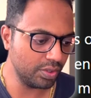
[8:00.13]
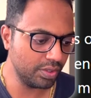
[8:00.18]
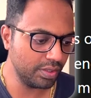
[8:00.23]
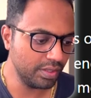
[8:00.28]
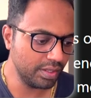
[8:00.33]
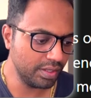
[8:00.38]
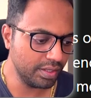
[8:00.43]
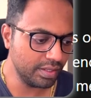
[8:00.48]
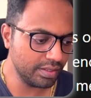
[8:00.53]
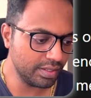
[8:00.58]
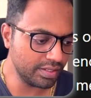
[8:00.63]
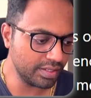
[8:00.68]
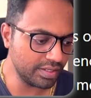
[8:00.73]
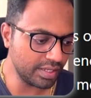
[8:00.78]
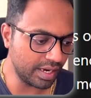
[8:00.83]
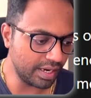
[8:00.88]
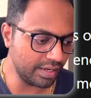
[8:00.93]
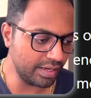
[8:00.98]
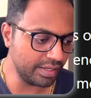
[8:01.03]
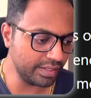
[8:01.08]
this is
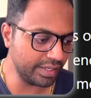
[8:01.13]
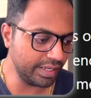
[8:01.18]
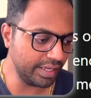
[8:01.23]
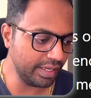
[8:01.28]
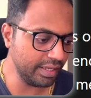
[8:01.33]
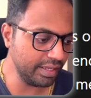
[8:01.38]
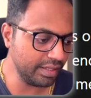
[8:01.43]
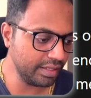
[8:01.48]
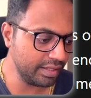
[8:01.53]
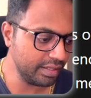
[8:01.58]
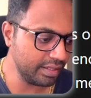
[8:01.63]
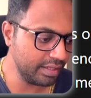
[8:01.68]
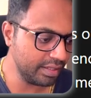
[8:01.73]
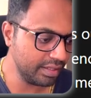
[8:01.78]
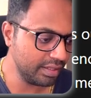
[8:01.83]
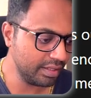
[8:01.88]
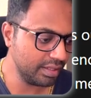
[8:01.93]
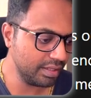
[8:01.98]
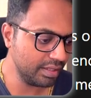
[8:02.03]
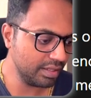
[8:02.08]
100k
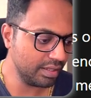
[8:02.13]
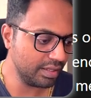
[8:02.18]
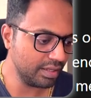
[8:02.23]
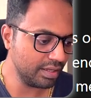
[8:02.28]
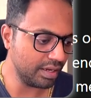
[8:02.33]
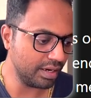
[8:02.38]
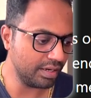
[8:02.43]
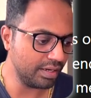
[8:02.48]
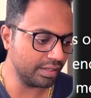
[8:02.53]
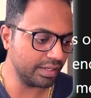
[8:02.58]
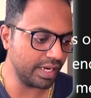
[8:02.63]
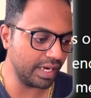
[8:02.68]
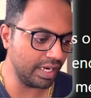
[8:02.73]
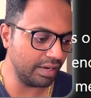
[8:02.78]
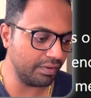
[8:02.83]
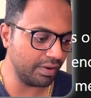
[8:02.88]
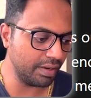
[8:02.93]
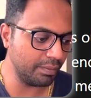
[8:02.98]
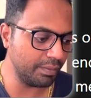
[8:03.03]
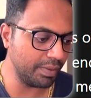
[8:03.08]
divided by
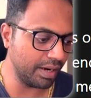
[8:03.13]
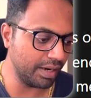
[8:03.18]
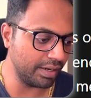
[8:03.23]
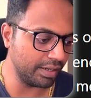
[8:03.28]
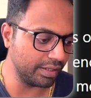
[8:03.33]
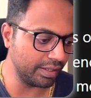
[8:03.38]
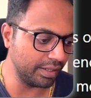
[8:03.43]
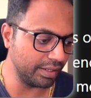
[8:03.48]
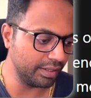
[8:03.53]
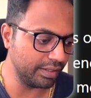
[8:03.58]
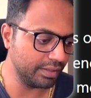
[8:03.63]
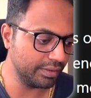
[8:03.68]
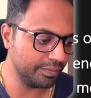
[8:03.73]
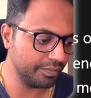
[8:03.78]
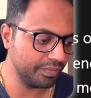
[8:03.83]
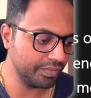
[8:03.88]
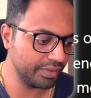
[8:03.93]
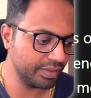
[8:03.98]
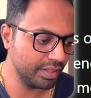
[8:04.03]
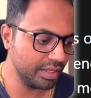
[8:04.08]
100k.
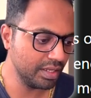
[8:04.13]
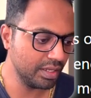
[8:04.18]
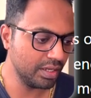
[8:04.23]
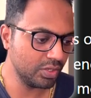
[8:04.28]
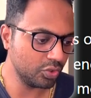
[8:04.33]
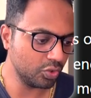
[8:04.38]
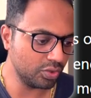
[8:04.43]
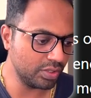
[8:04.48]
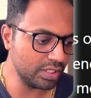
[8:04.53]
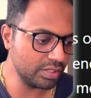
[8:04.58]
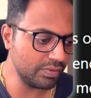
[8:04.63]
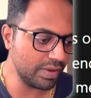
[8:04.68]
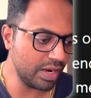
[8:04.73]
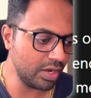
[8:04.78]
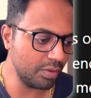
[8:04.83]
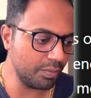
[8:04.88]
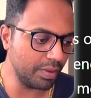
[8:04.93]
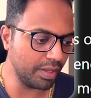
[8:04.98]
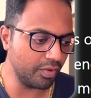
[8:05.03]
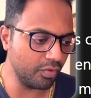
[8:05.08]
So this value
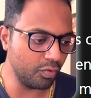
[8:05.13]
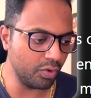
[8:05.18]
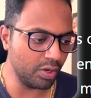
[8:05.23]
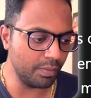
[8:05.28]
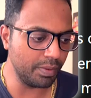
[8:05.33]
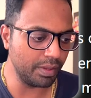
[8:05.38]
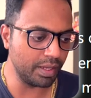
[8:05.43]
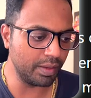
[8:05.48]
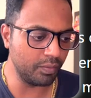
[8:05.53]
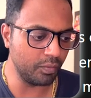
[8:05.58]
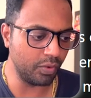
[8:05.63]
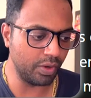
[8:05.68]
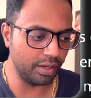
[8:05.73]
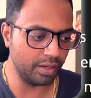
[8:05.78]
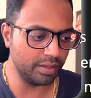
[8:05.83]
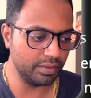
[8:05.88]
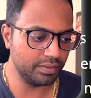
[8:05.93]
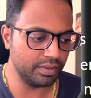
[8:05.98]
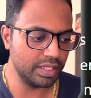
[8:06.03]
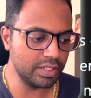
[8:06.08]
will become 1. This
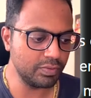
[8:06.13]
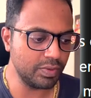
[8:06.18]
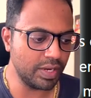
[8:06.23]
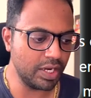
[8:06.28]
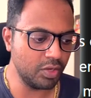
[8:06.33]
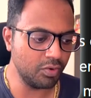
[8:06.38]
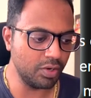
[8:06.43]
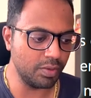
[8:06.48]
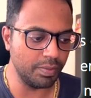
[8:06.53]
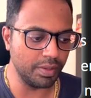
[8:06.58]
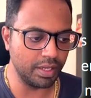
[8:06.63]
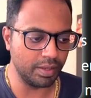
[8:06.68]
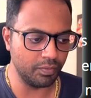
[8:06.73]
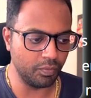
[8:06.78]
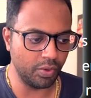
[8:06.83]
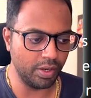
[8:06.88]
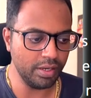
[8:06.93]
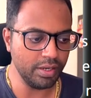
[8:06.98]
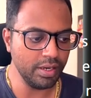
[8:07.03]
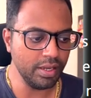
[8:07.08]
value will become 1.
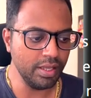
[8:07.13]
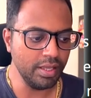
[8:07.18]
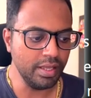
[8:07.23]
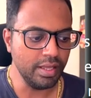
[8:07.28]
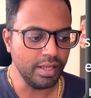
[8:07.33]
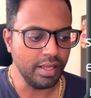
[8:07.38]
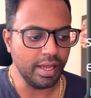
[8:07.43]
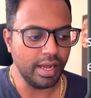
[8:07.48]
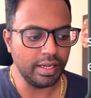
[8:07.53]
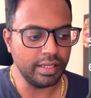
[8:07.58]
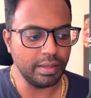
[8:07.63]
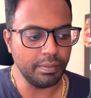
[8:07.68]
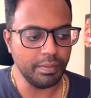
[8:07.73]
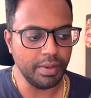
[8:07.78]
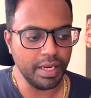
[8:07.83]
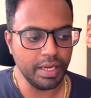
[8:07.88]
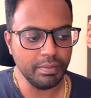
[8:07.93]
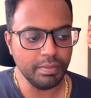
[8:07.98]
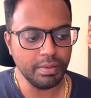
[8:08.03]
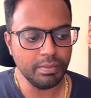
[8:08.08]
And the
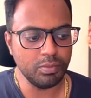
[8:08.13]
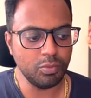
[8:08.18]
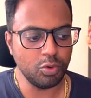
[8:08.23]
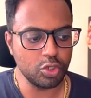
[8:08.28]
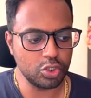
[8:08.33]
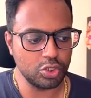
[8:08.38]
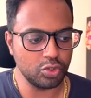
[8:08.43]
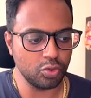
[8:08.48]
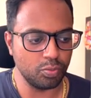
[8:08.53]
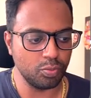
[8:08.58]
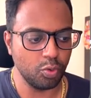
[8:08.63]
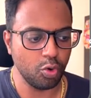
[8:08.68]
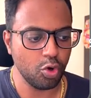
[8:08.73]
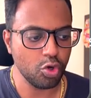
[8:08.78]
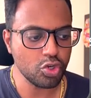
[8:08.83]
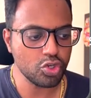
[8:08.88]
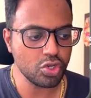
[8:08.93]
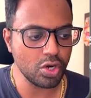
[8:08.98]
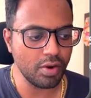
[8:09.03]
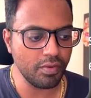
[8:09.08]
minimum most
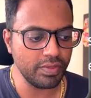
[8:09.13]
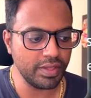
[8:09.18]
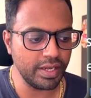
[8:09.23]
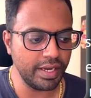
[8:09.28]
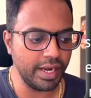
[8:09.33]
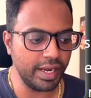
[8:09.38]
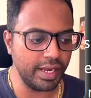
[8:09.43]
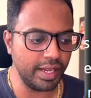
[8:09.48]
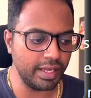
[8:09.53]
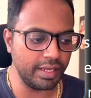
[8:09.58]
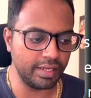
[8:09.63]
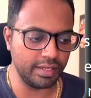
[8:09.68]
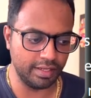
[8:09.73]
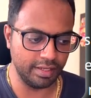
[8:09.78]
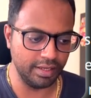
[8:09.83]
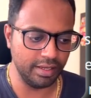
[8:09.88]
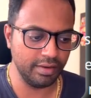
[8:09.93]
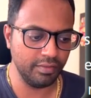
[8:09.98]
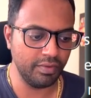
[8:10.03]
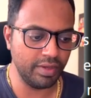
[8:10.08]
of the data here
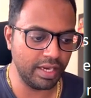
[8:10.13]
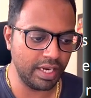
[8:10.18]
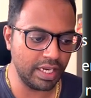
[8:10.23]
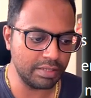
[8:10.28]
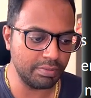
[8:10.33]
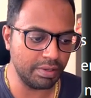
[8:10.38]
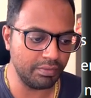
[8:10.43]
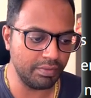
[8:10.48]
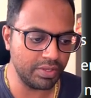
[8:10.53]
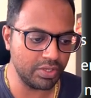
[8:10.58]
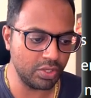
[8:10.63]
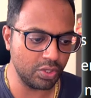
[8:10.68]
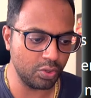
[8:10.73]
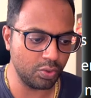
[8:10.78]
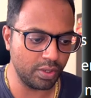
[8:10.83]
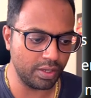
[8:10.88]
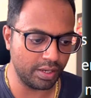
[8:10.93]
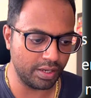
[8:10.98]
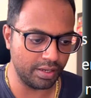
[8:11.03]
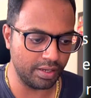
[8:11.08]
varies between 0 and
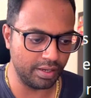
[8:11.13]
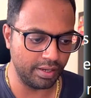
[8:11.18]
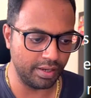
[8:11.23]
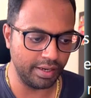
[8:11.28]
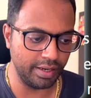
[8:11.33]
100, right?